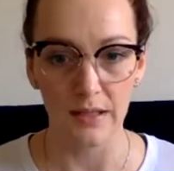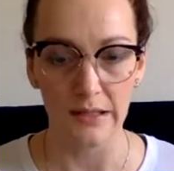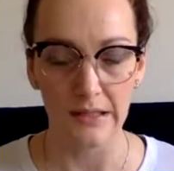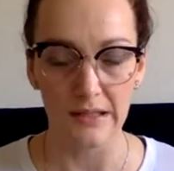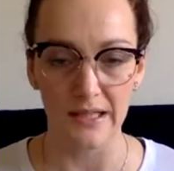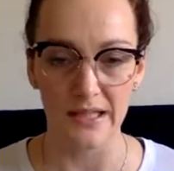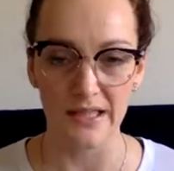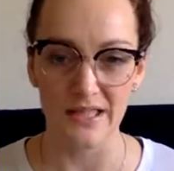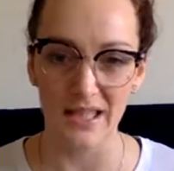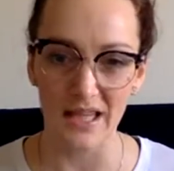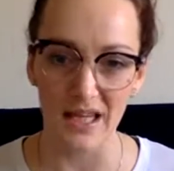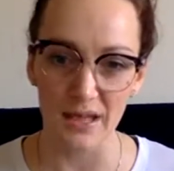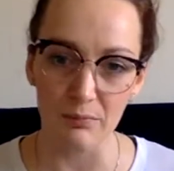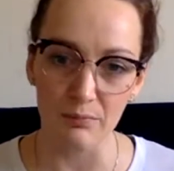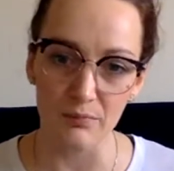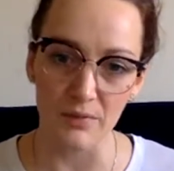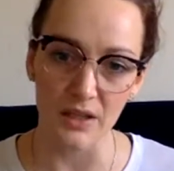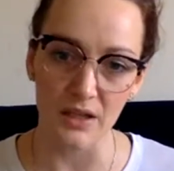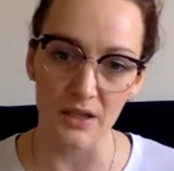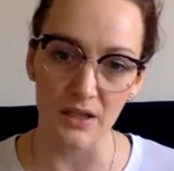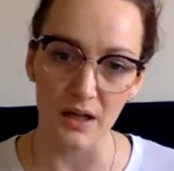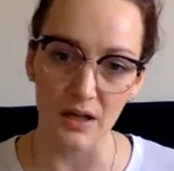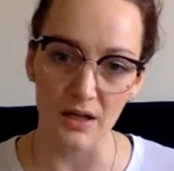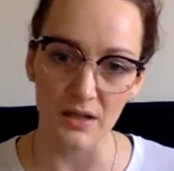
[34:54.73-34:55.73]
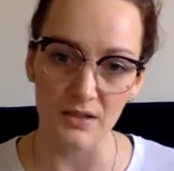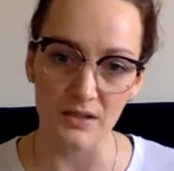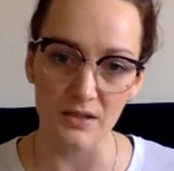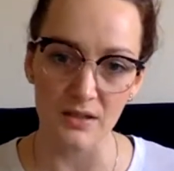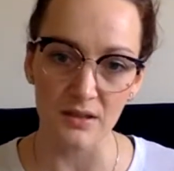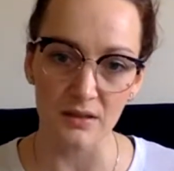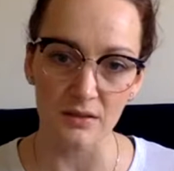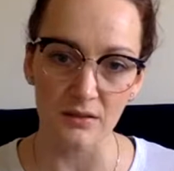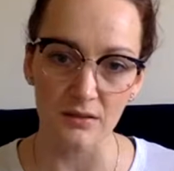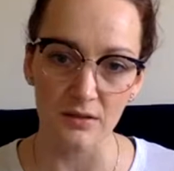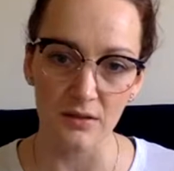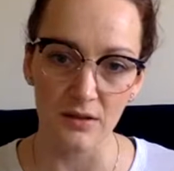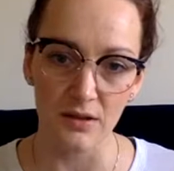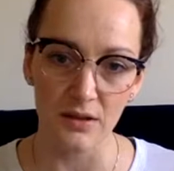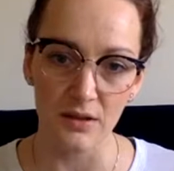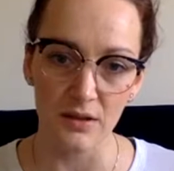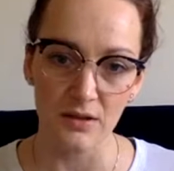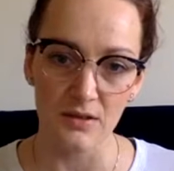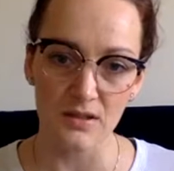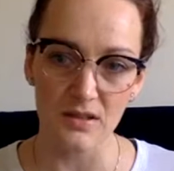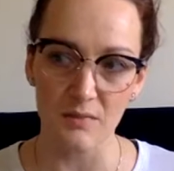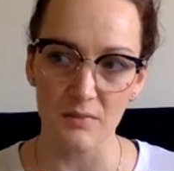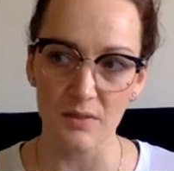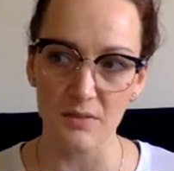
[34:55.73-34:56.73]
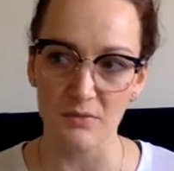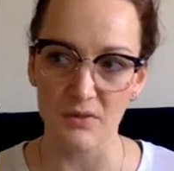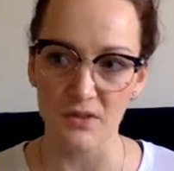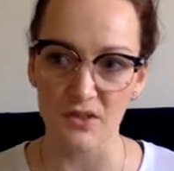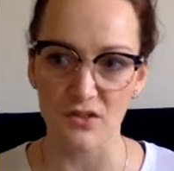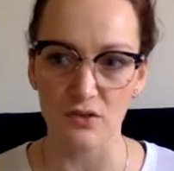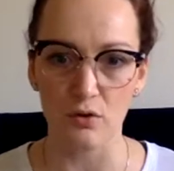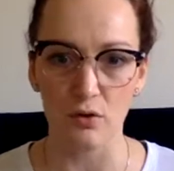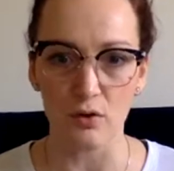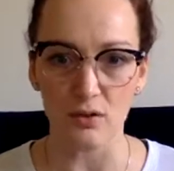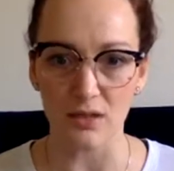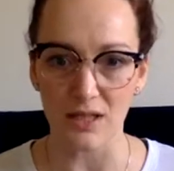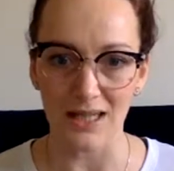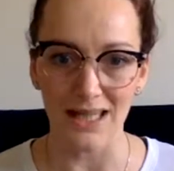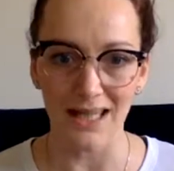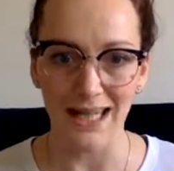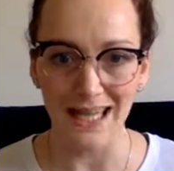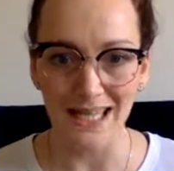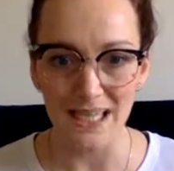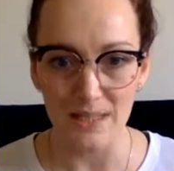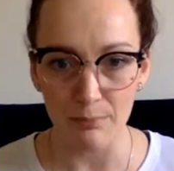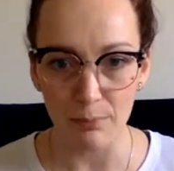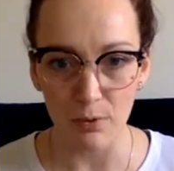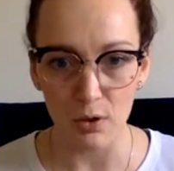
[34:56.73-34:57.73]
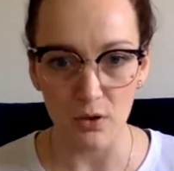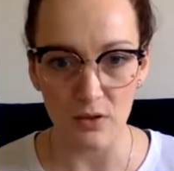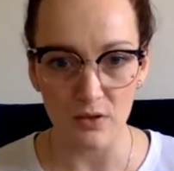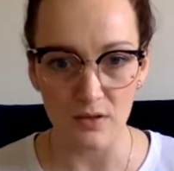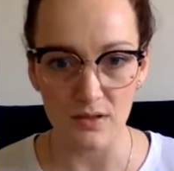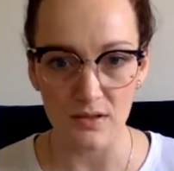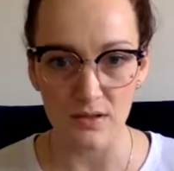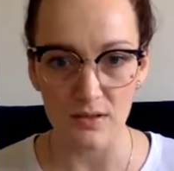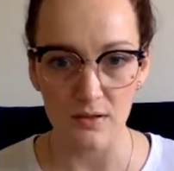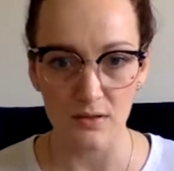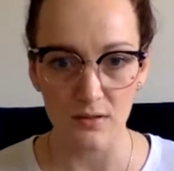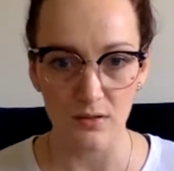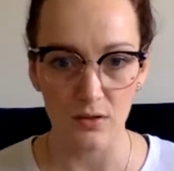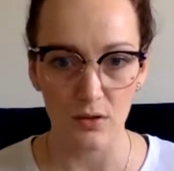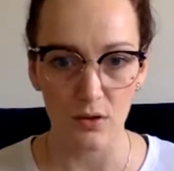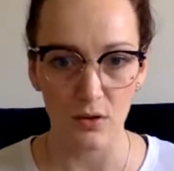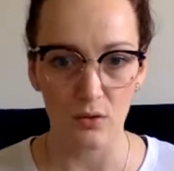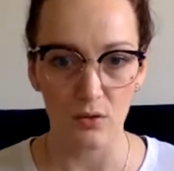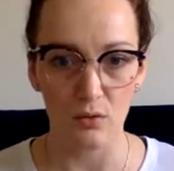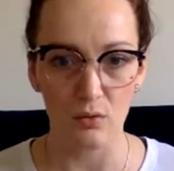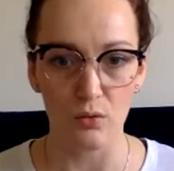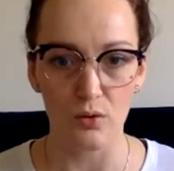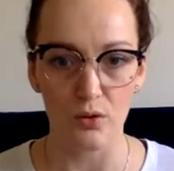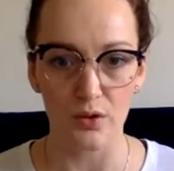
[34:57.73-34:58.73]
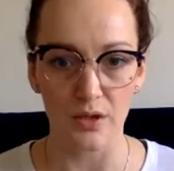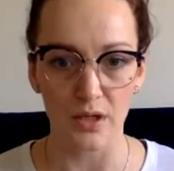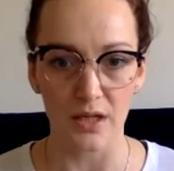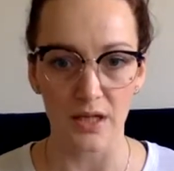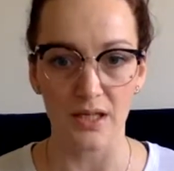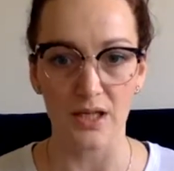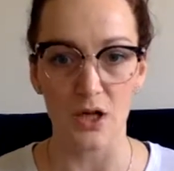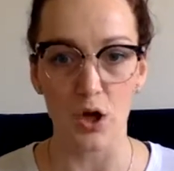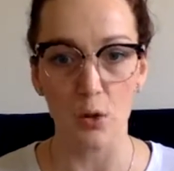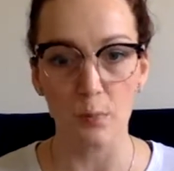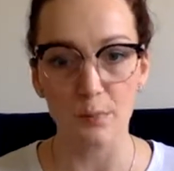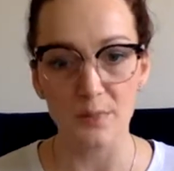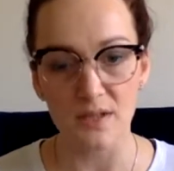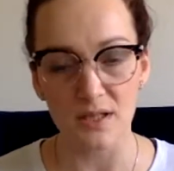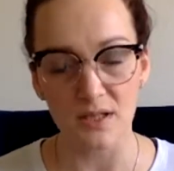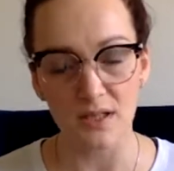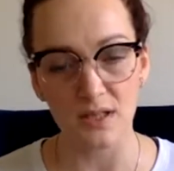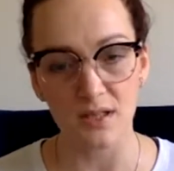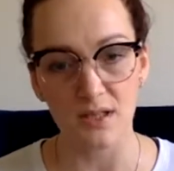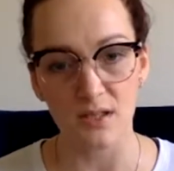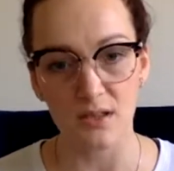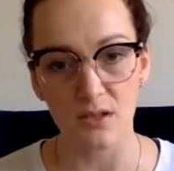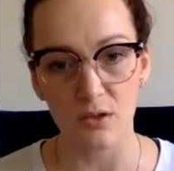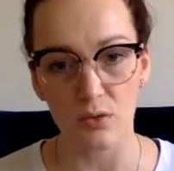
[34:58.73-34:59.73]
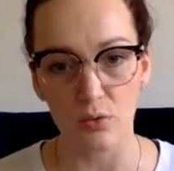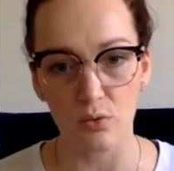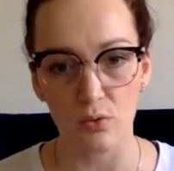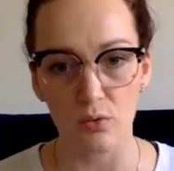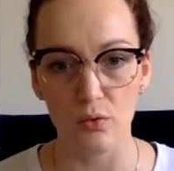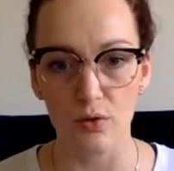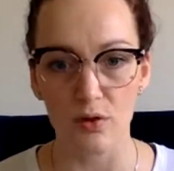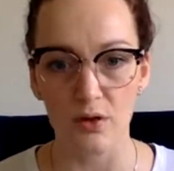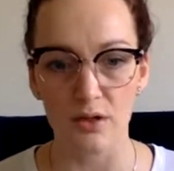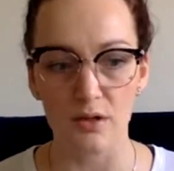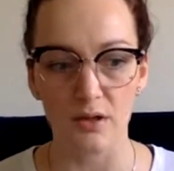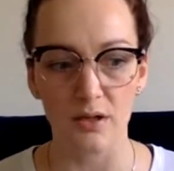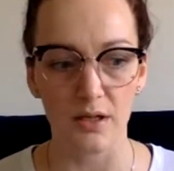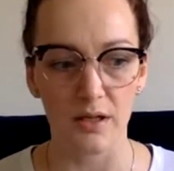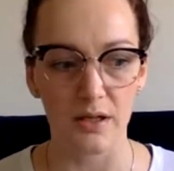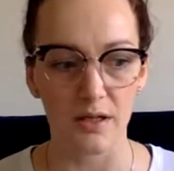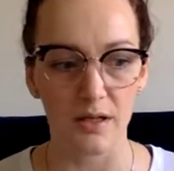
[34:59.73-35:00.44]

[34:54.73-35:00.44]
It can be under, sometimes it's called a lightbox, or an opt-in, or